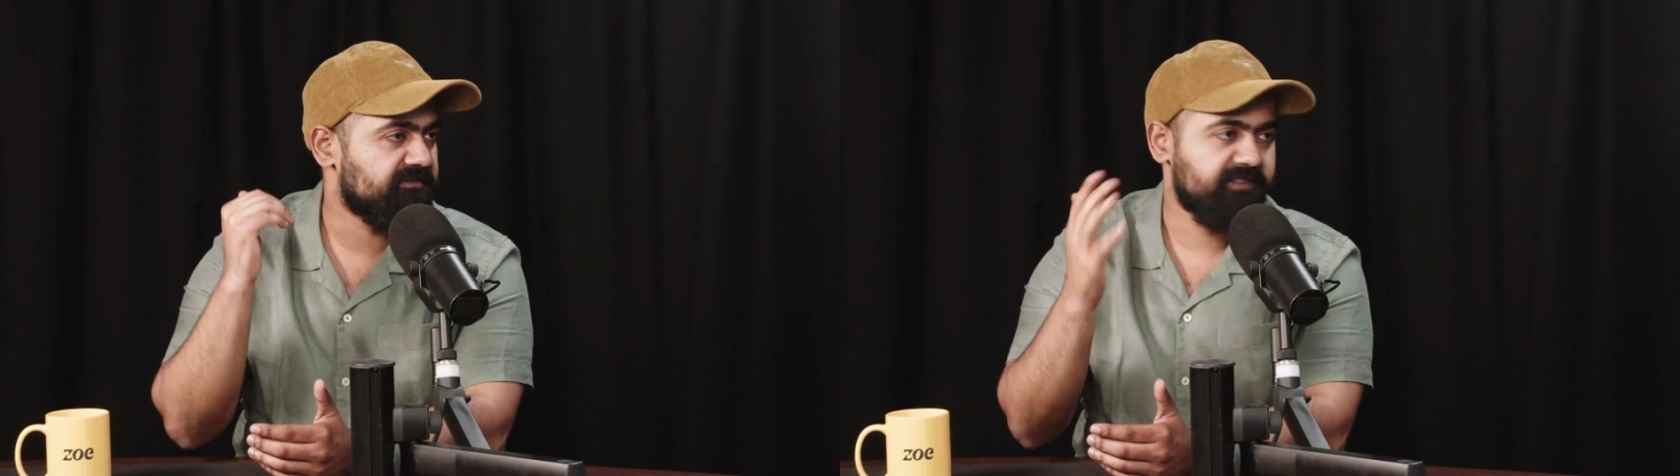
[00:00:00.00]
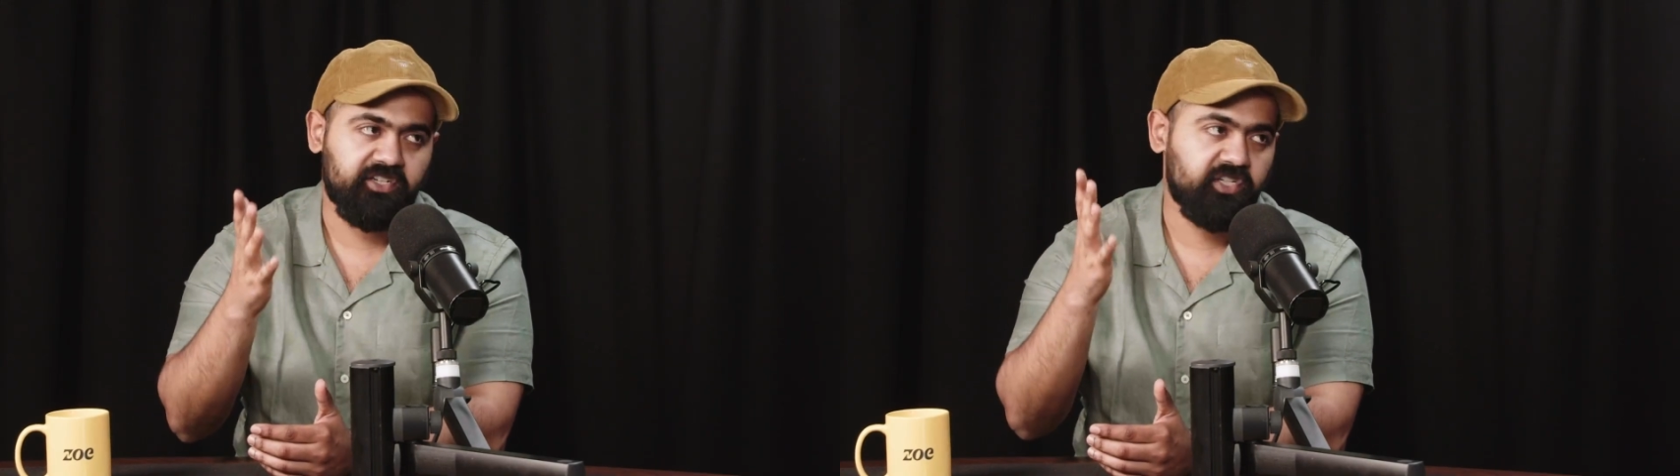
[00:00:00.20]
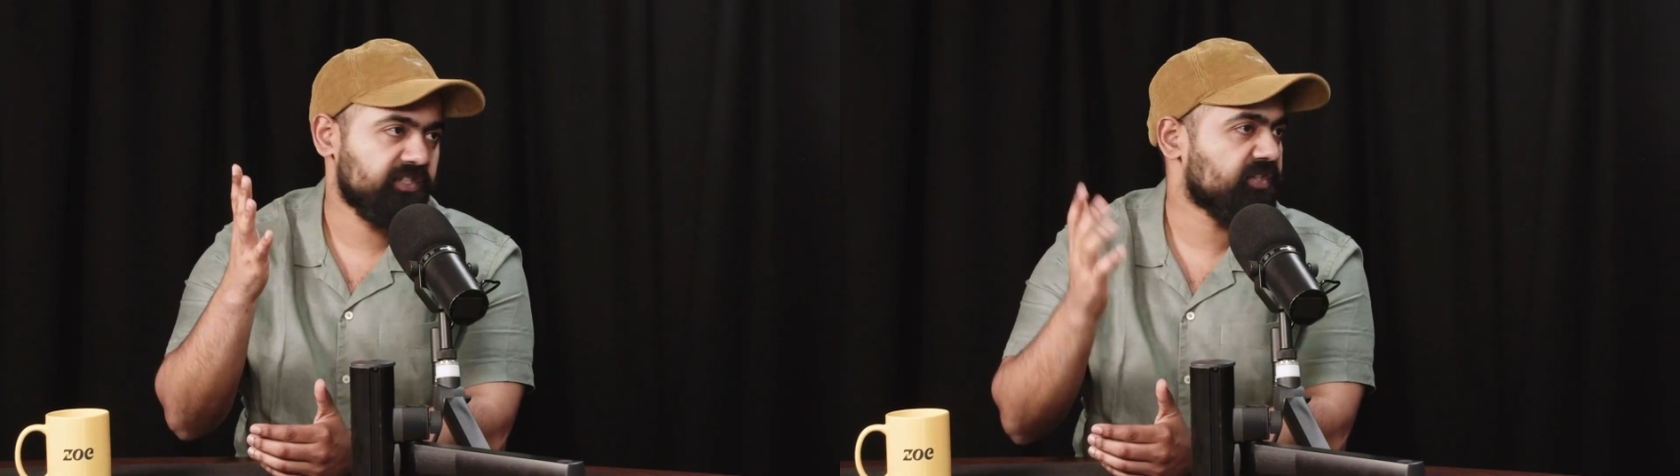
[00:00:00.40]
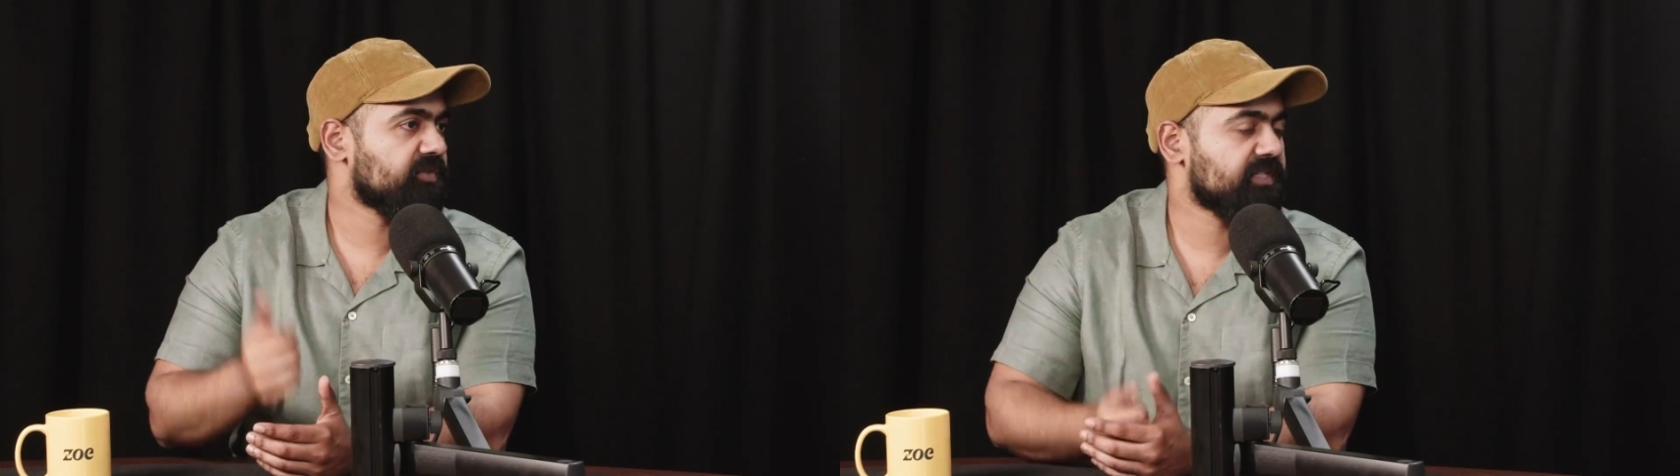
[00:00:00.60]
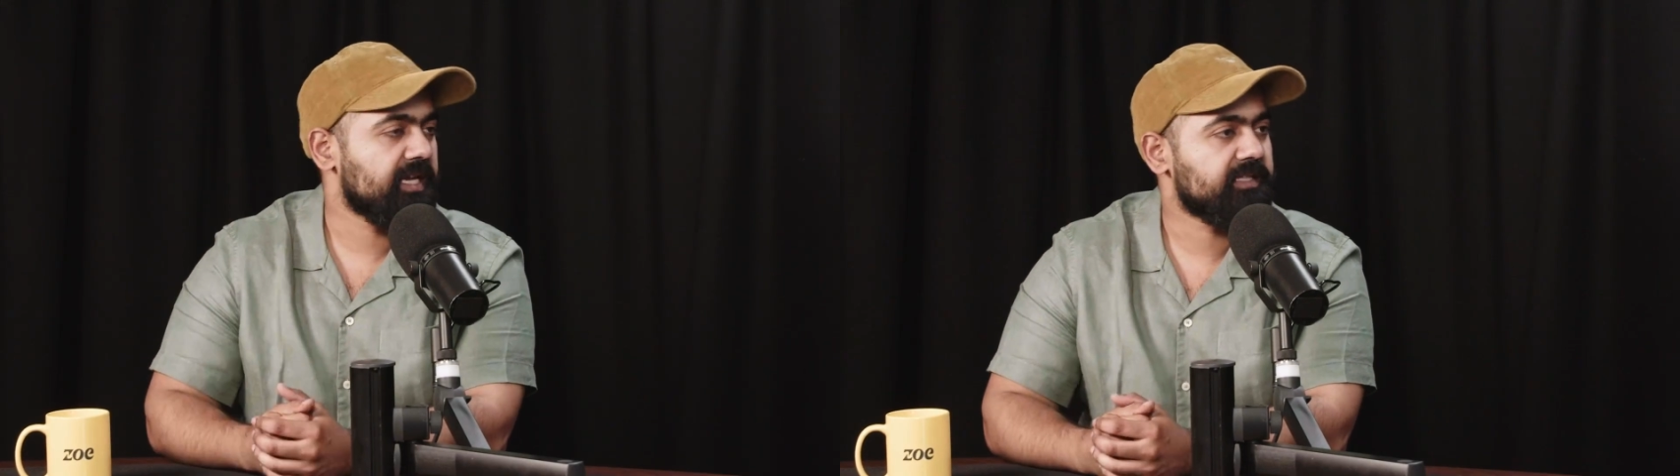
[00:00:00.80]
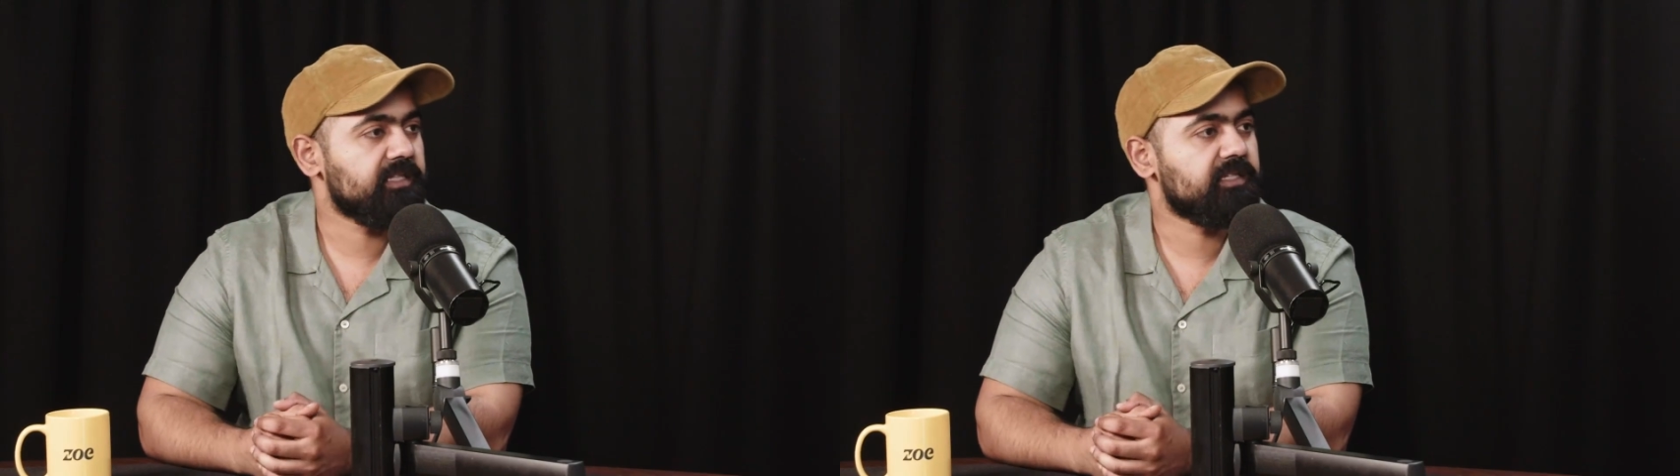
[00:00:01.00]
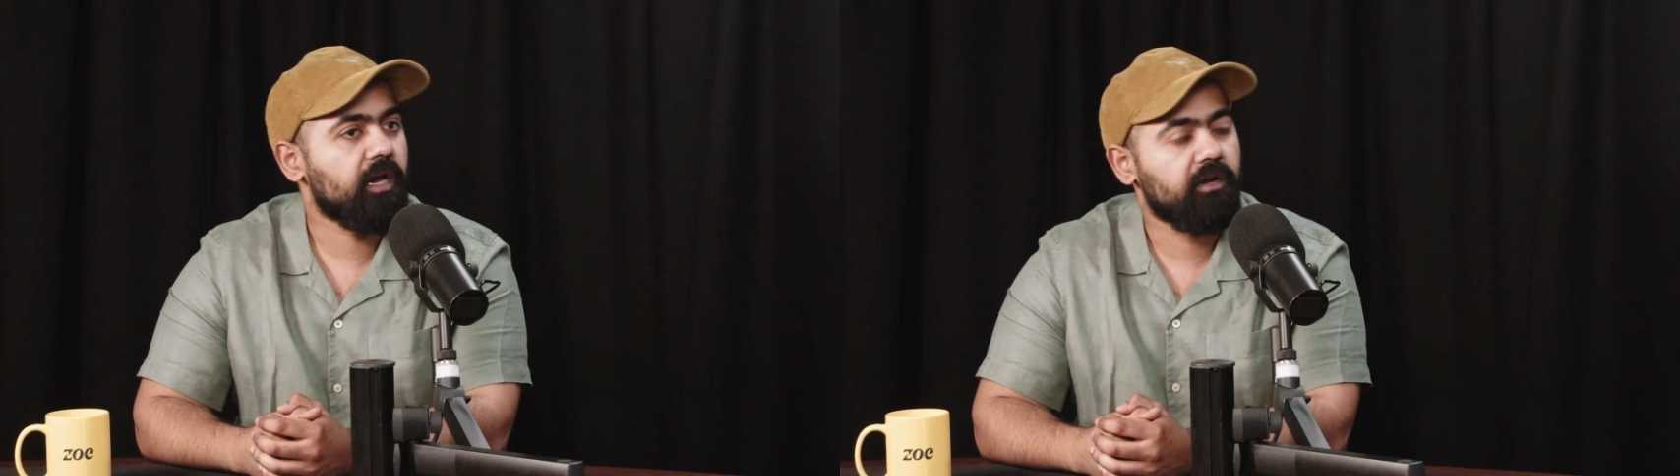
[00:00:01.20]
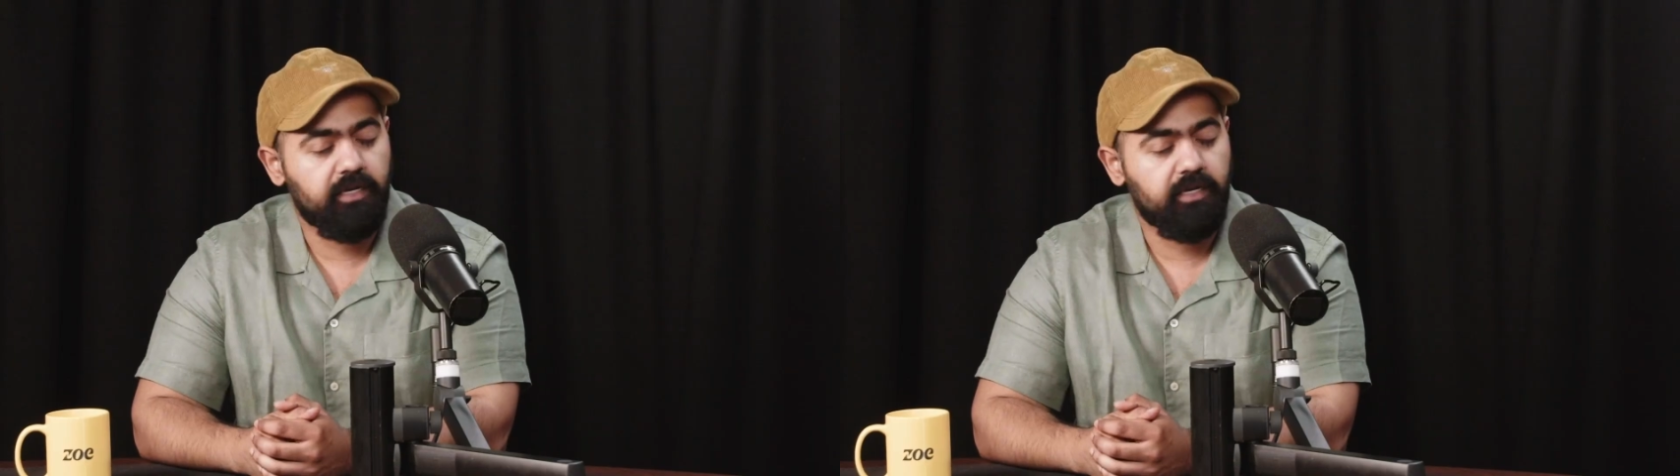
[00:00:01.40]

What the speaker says: infection-associated,